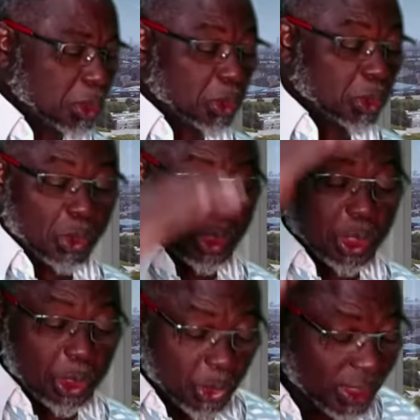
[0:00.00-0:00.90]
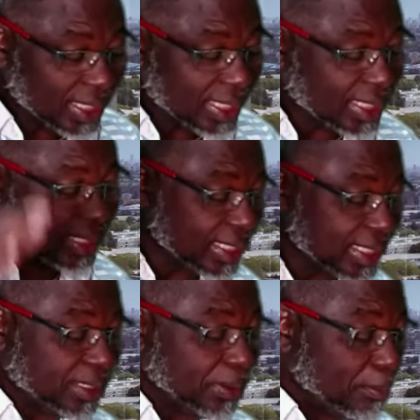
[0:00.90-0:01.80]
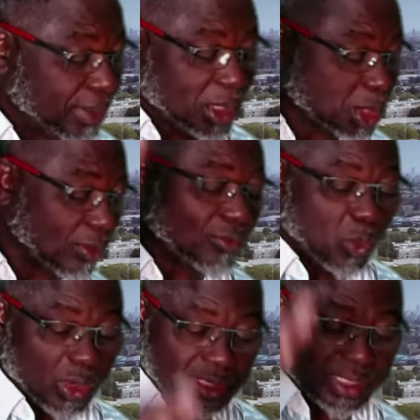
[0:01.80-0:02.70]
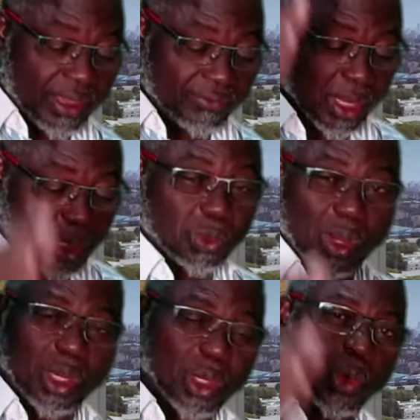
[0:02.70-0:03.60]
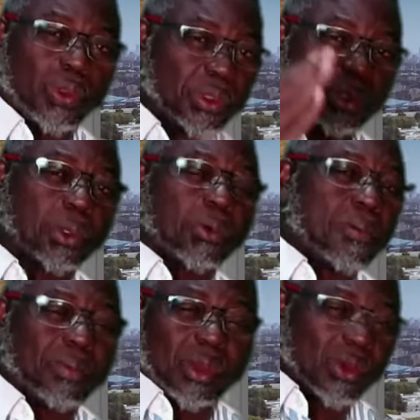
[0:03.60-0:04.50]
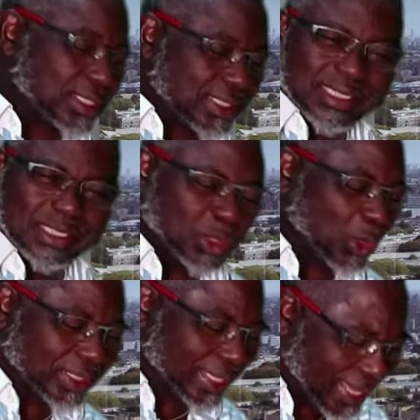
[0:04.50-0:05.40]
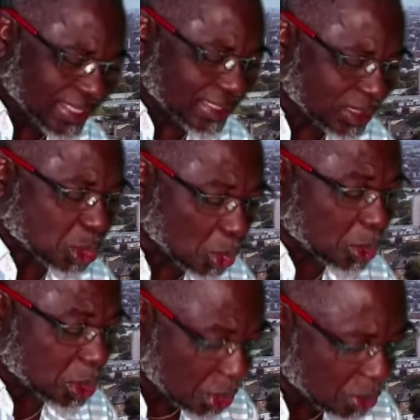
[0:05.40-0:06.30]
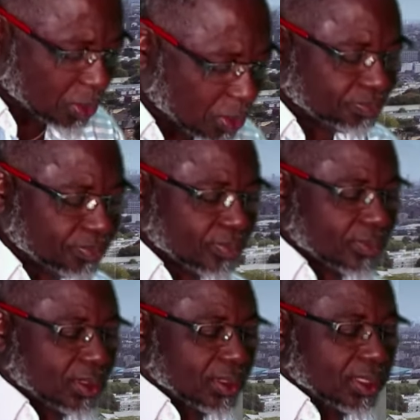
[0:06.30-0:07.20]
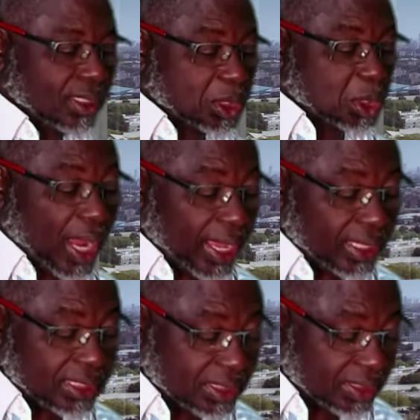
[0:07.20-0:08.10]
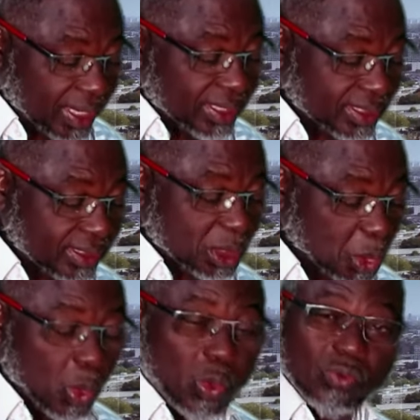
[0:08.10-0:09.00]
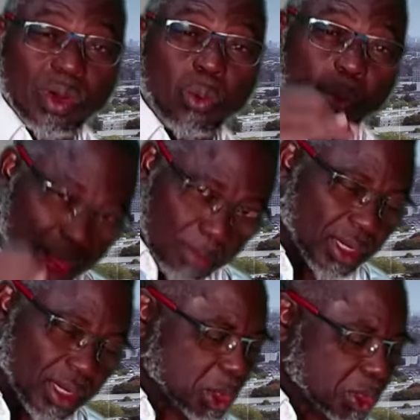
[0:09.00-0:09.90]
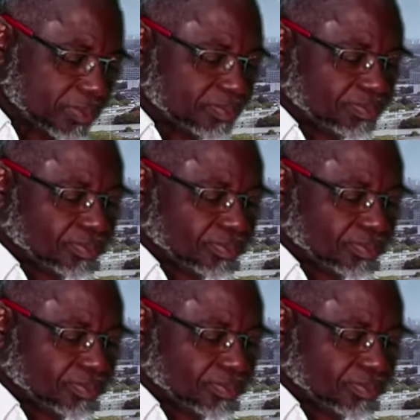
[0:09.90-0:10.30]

you look unique in the midst of whatever you are going through because it is not getting to you. Trials threaten to overwhelm us.